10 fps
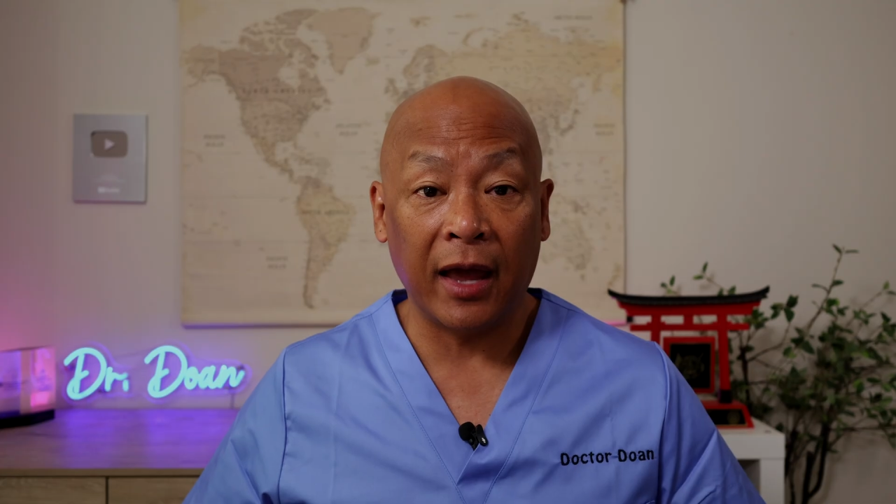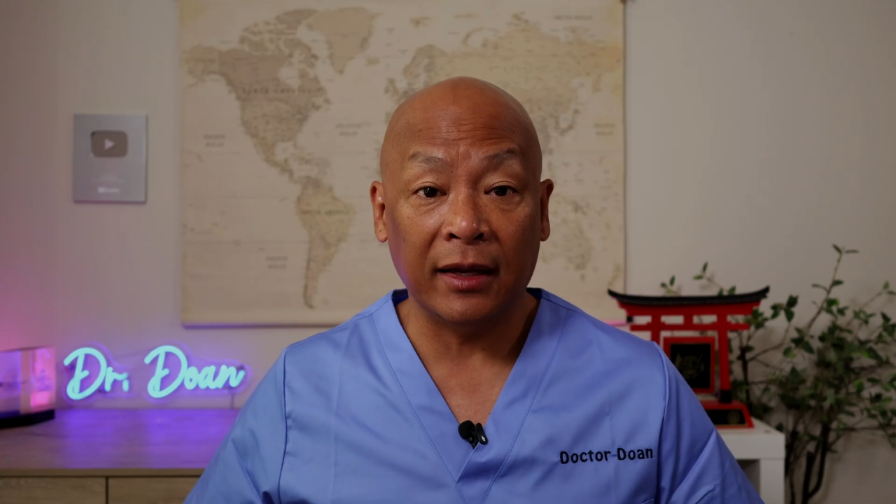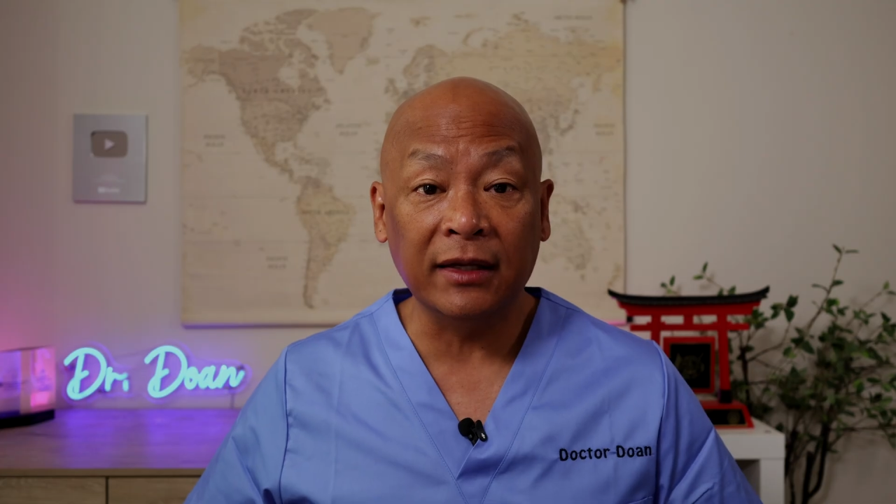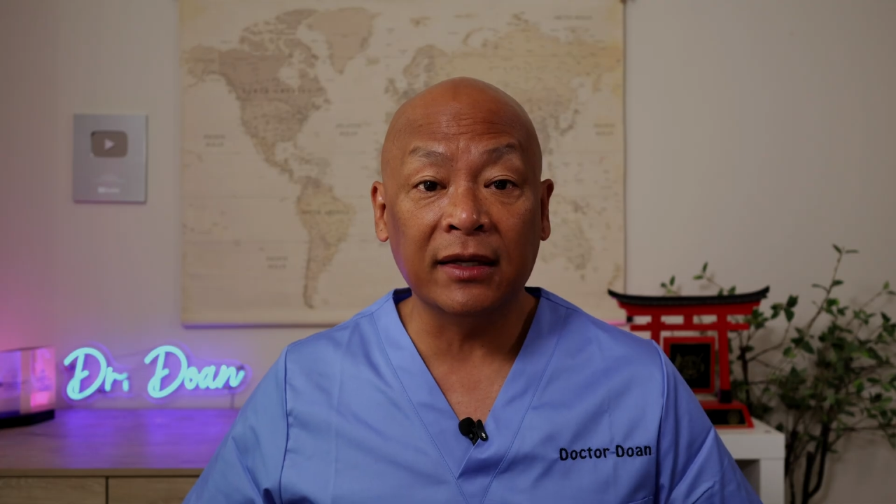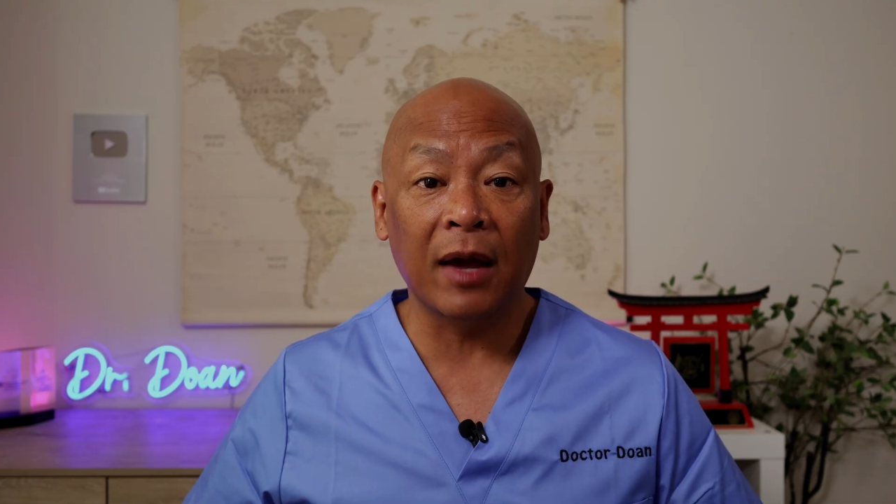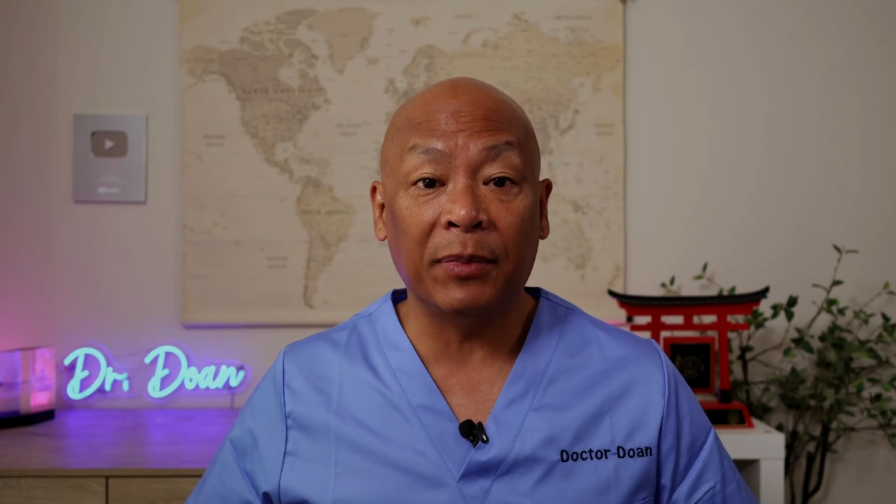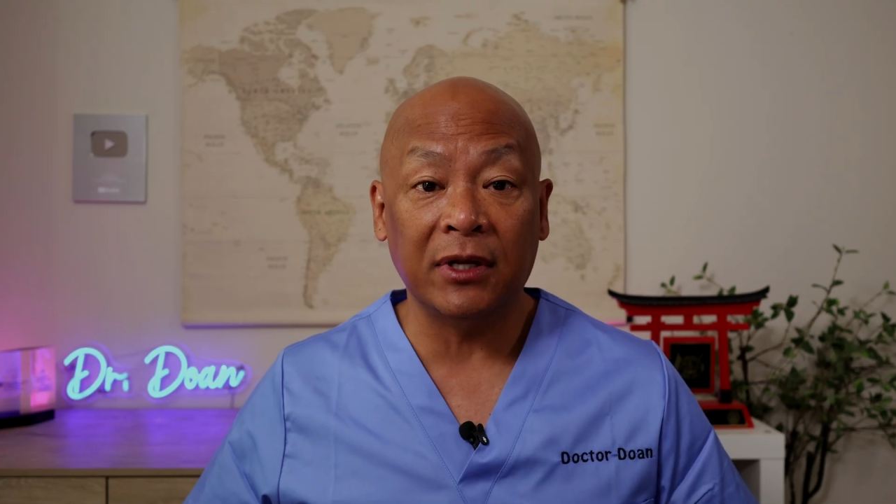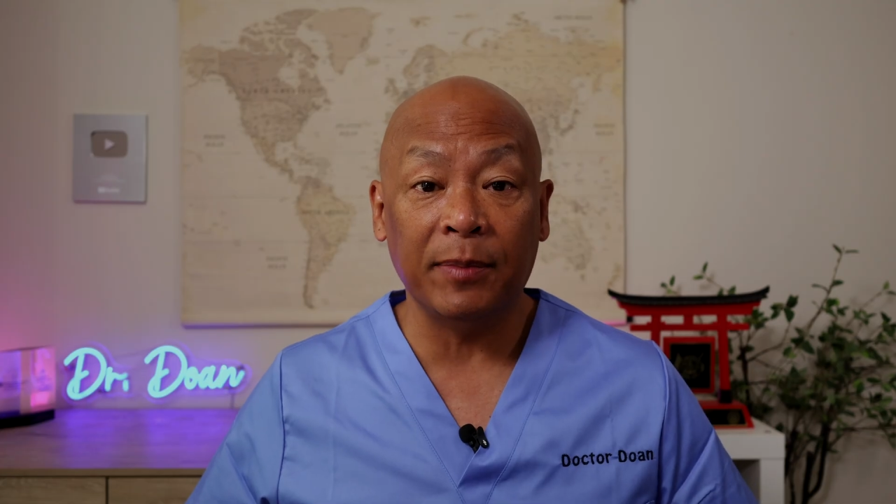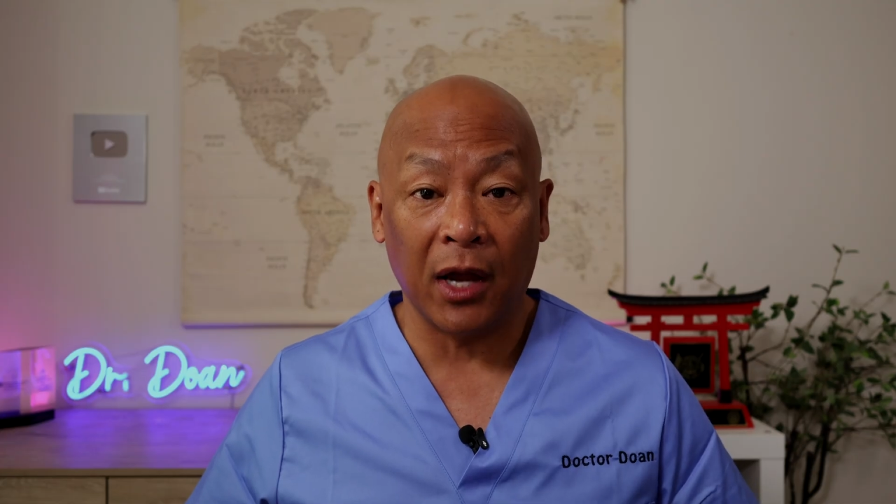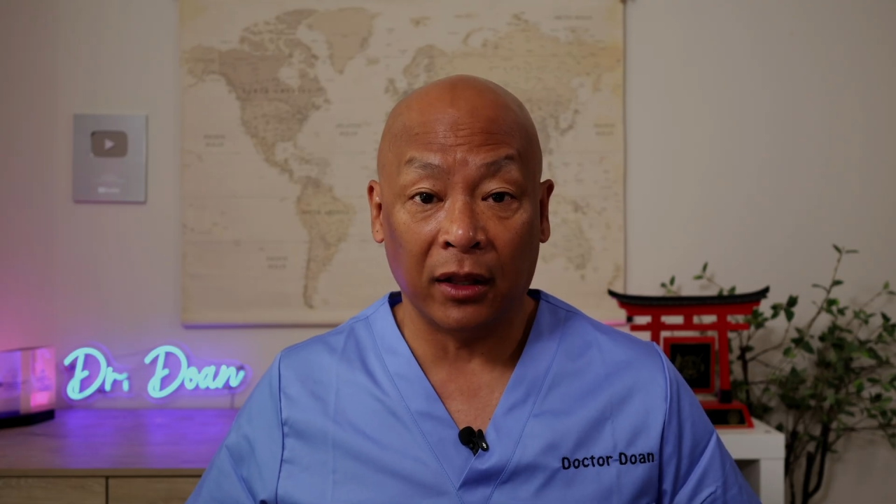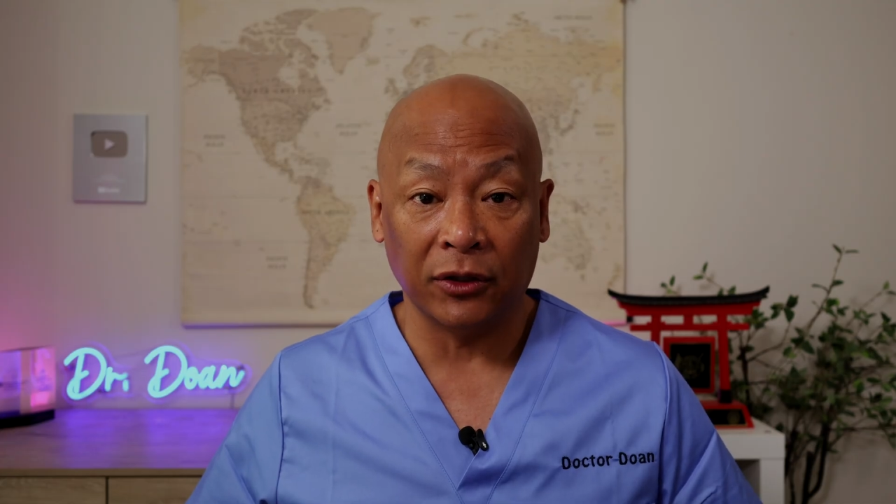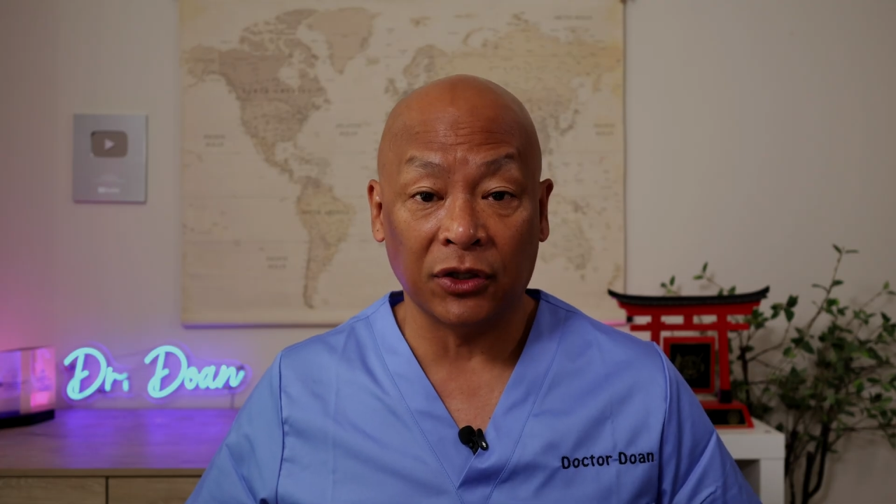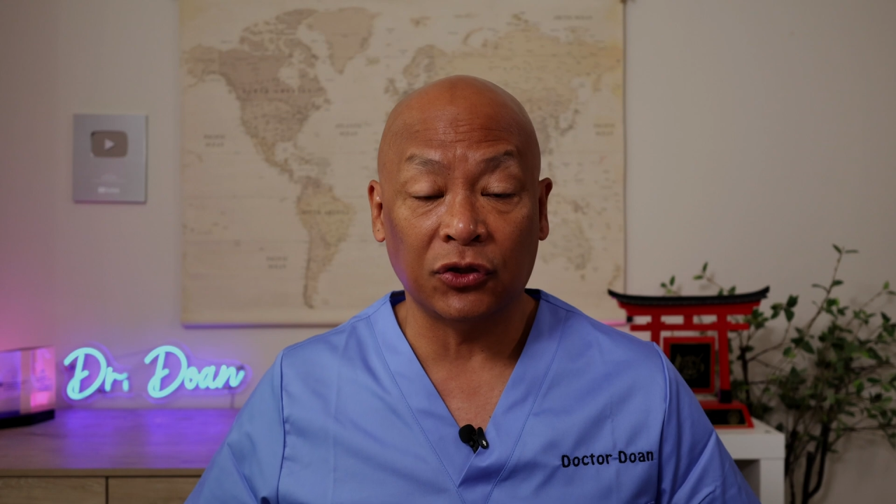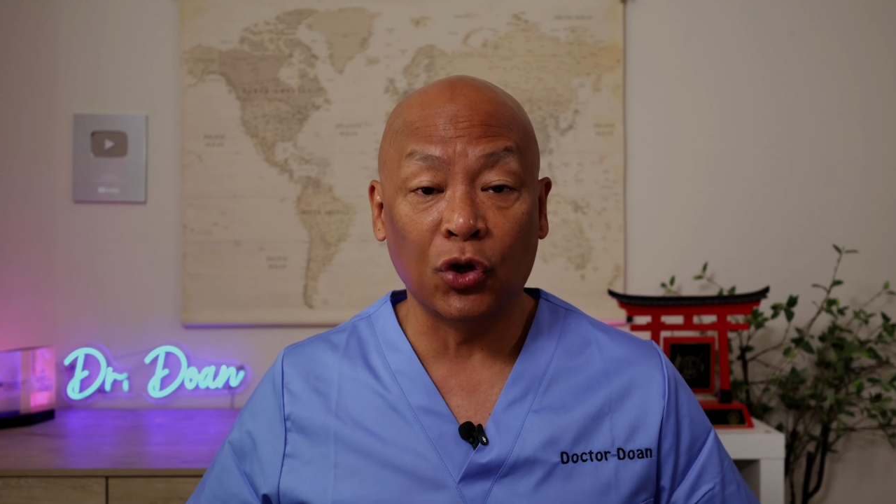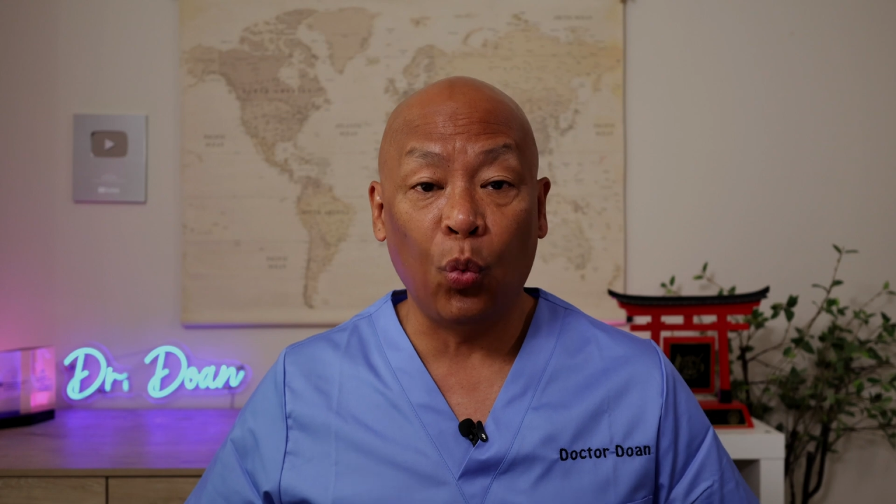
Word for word: and he's an epidemiologist so